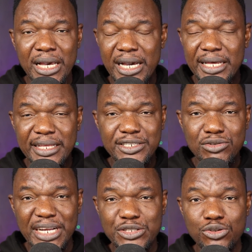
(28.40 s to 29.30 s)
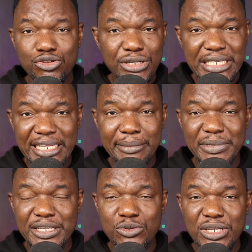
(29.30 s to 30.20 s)
uh, that try to trick them
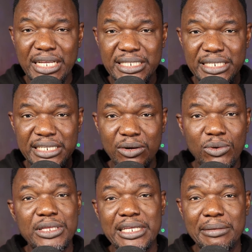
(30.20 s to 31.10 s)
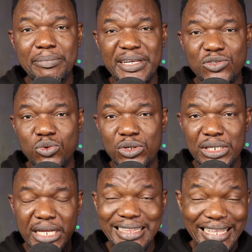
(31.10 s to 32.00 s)
into getting their one-time
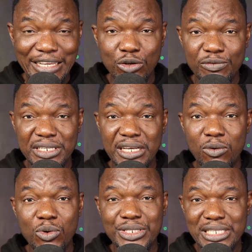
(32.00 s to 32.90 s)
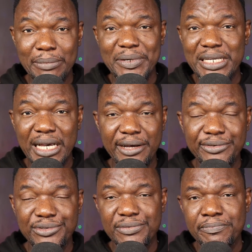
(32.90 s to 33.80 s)
password and taking over their WhatsApp
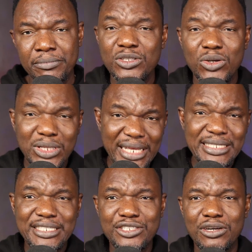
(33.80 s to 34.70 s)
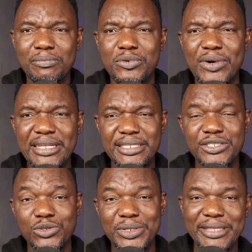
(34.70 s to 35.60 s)
accounts. So let's jump right into